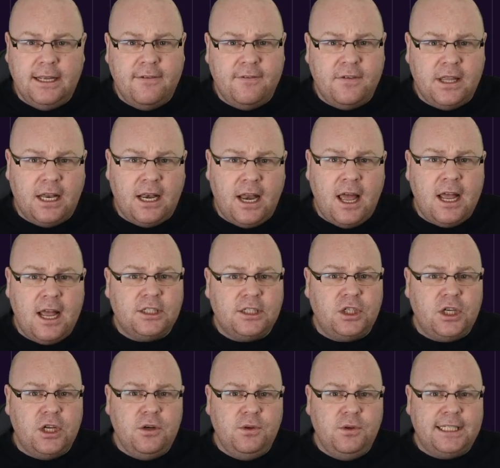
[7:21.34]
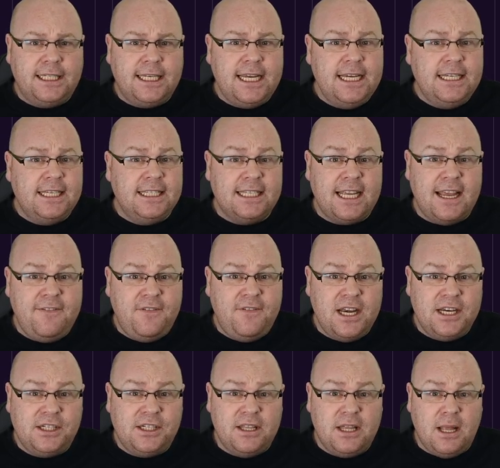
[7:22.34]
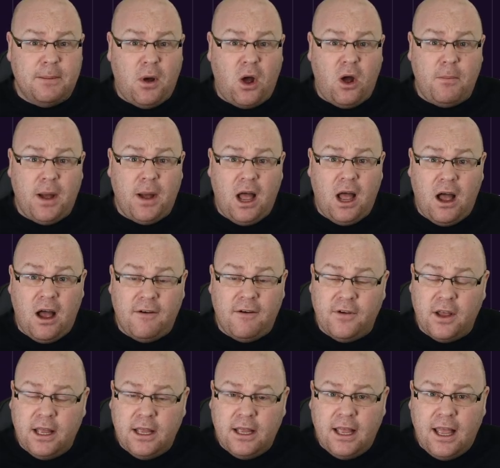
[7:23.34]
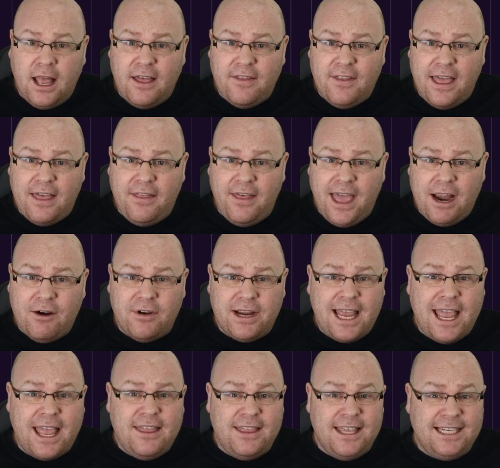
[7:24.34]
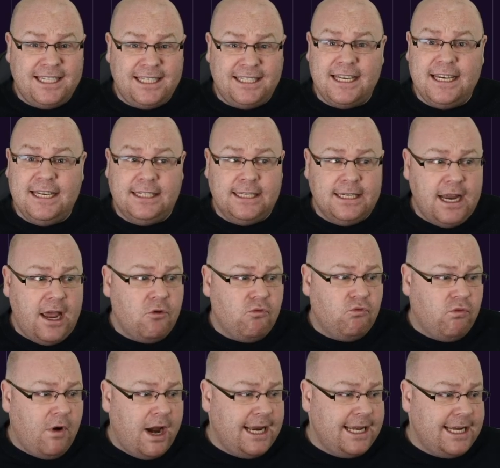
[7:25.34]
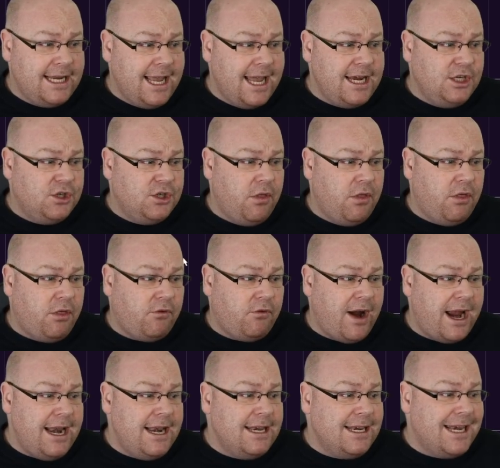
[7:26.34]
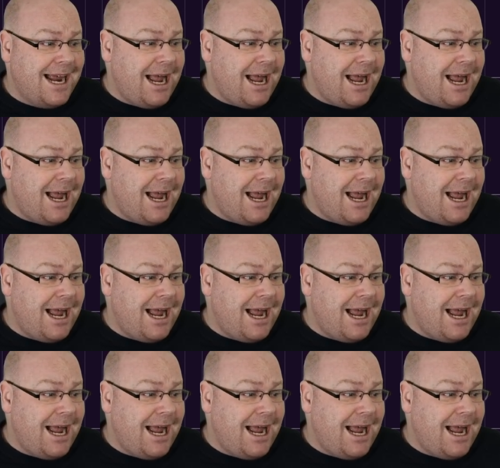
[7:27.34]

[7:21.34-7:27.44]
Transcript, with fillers: for the last two seasons they finished in the bottom half, and they're there again this season and relegation threatened.